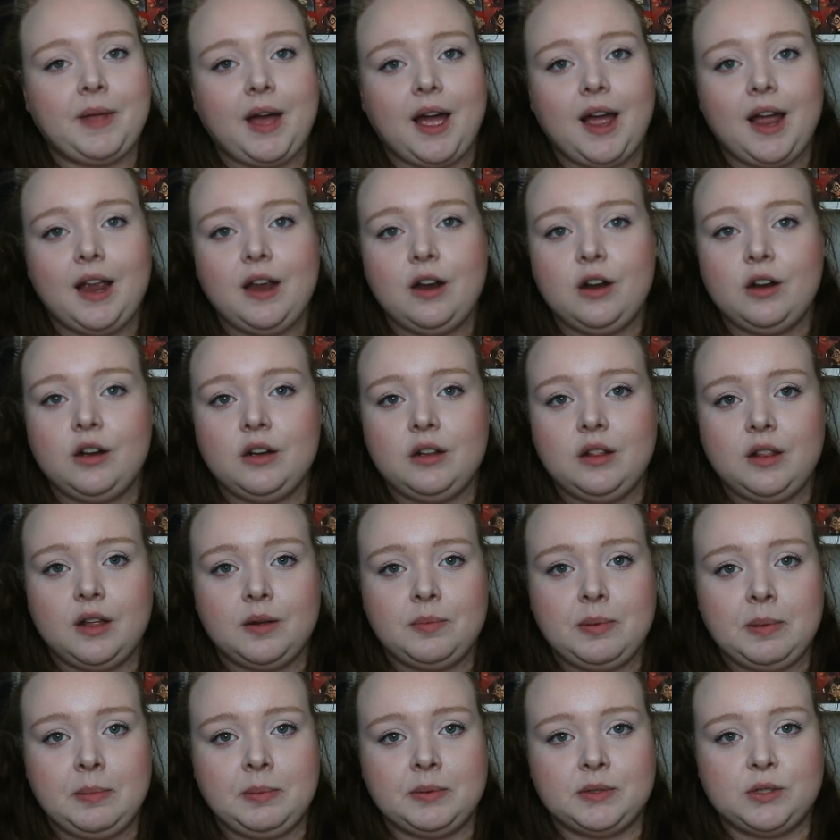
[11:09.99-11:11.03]
I heard a lot
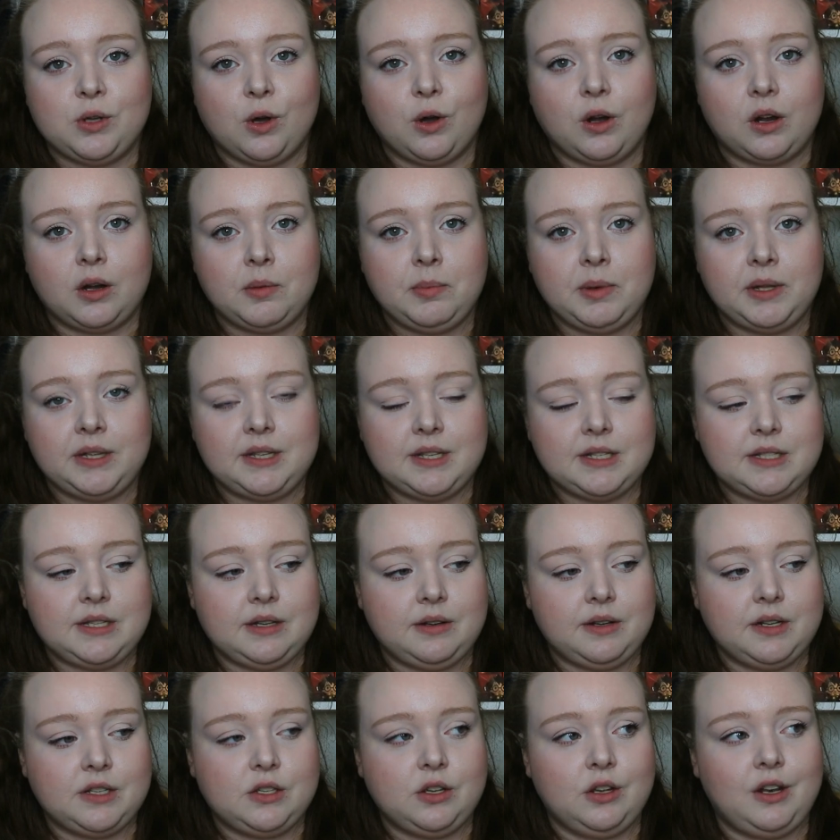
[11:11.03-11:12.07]
of people talking about this
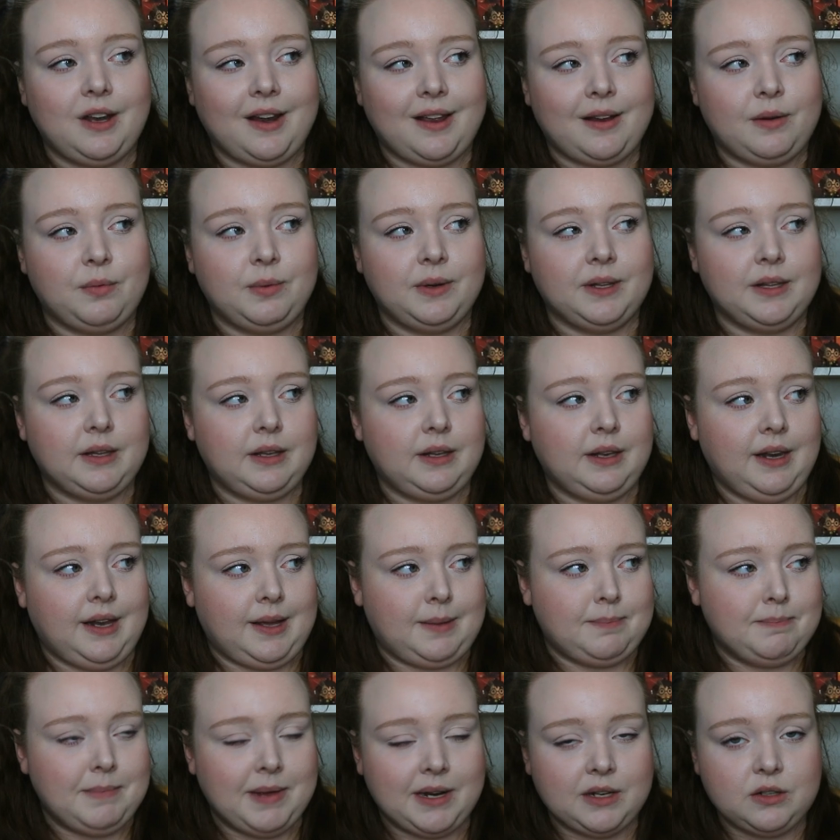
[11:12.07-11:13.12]
series who like really
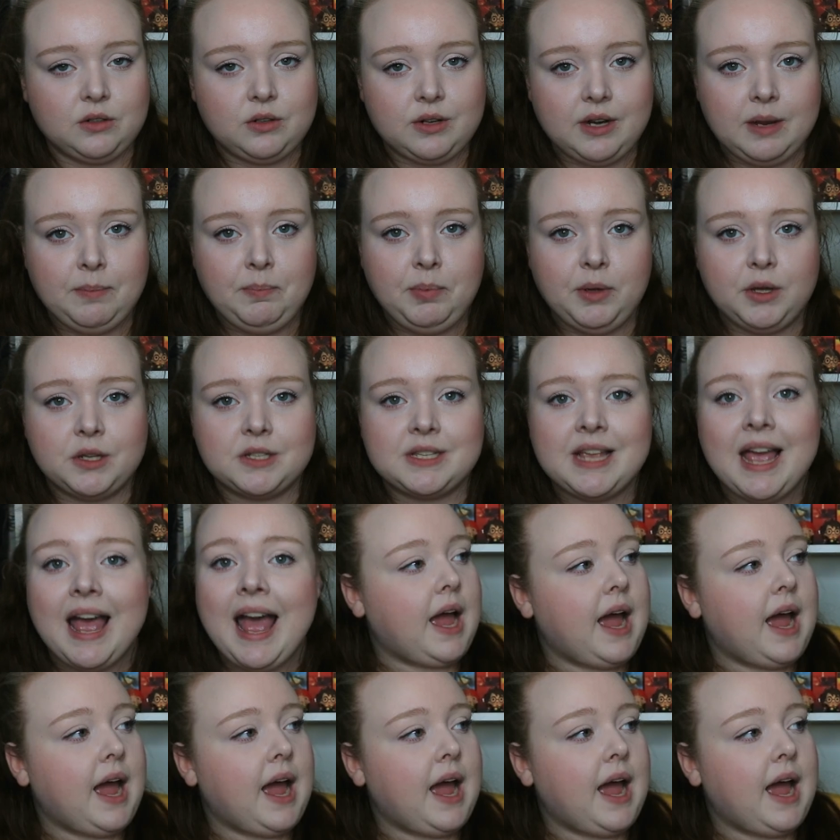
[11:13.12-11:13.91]
like middle grade books.